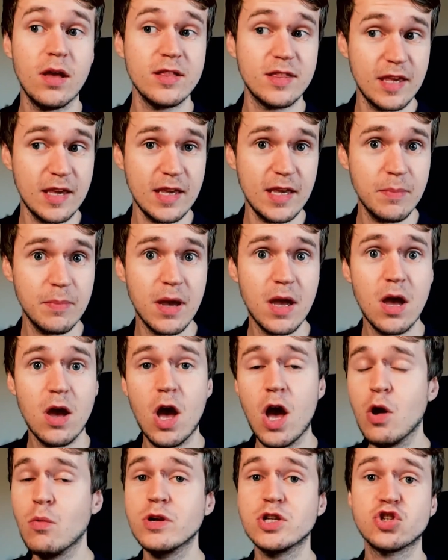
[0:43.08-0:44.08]
team,
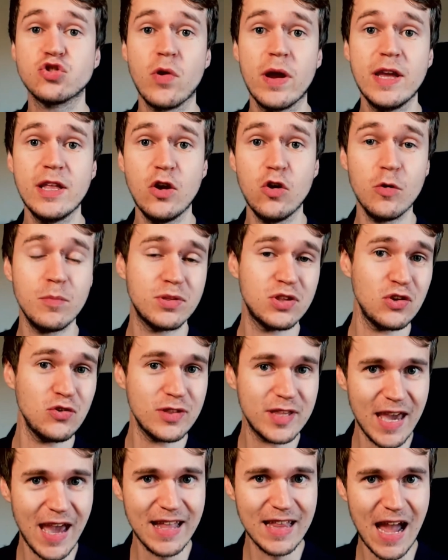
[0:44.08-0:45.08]
would train up to
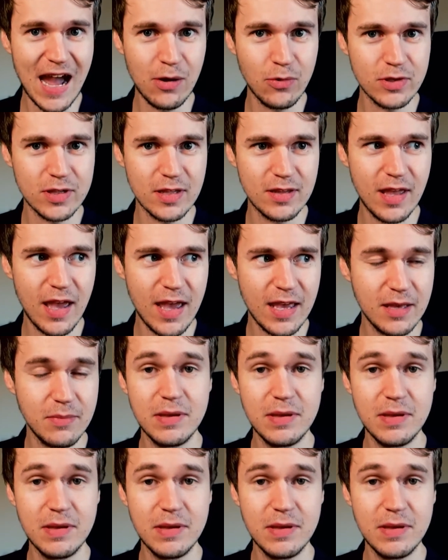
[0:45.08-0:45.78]
10 hours a day.